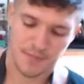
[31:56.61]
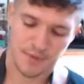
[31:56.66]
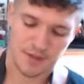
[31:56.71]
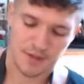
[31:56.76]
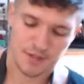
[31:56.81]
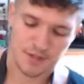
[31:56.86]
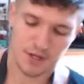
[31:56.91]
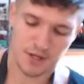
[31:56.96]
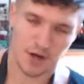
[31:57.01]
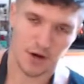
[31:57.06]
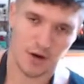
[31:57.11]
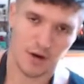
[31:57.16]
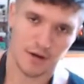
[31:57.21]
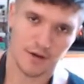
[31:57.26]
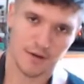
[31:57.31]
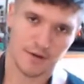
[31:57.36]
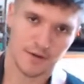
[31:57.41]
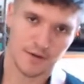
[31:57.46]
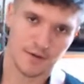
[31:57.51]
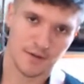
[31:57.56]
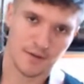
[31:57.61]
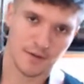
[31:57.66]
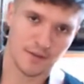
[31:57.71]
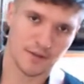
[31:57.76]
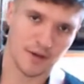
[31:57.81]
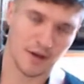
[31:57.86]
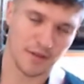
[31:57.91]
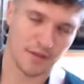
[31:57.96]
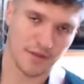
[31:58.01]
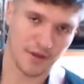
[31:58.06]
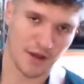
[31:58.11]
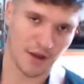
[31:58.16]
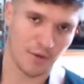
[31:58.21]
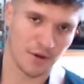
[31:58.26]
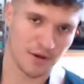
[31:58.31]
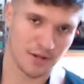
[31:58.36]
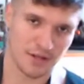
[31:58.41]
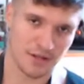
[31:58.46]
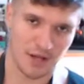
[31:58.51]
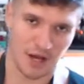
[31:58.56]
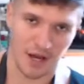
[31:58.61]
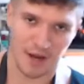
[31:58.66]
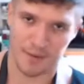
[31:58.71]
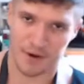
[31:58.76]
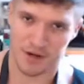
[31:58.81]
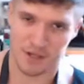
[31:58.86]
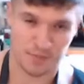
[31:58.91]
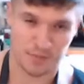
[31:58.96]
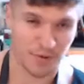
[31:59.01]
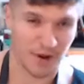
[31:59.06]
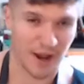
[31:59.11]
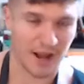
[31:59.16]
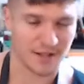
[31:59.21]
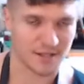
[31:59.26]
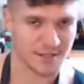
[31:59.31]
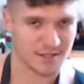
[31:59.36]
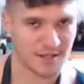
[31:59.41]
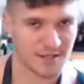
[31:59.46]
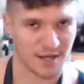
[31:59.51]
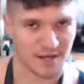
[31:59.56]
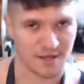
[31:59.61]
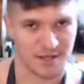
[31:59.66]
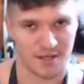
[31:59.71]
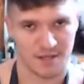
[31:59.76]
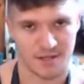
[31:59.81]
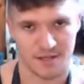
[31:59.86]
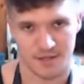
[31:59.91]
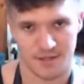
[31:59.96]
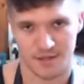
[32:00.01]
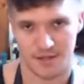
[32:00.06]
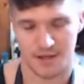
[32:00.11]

So the other thing I wanted to talk about is practice techniques.